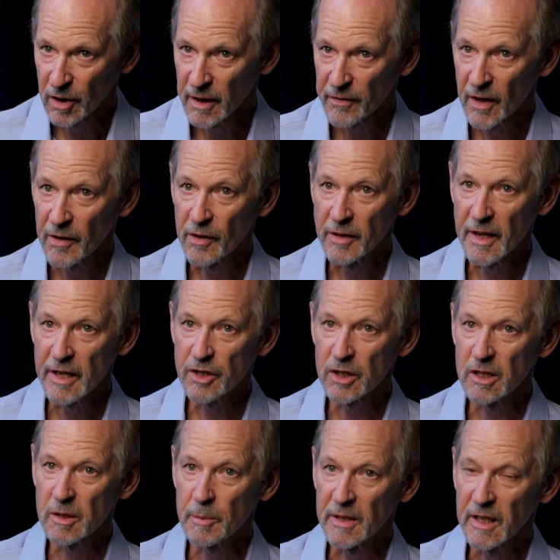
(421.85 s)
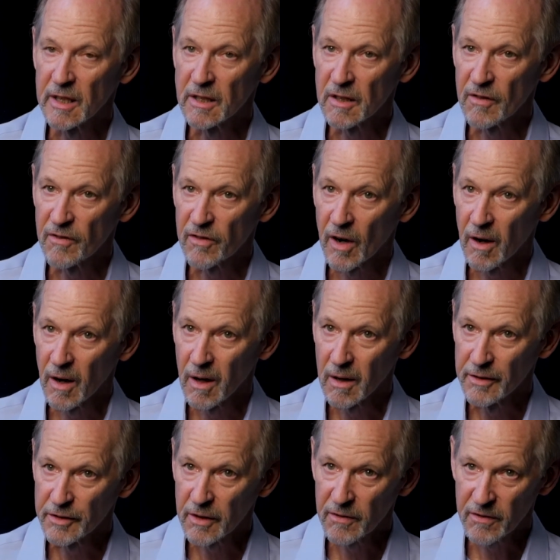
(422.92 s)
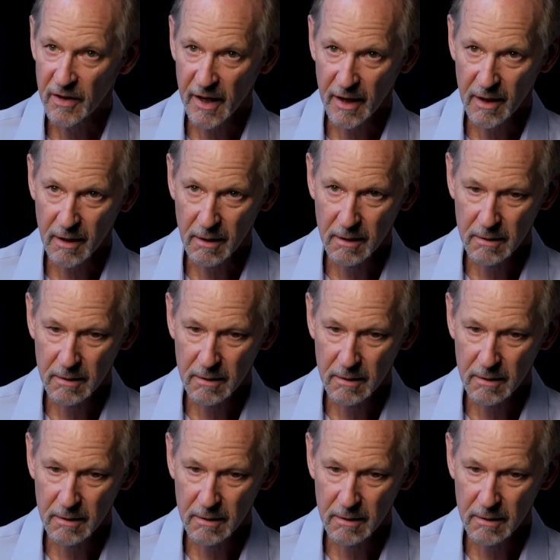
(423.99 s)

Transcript: if other nations begin to fall and to fail.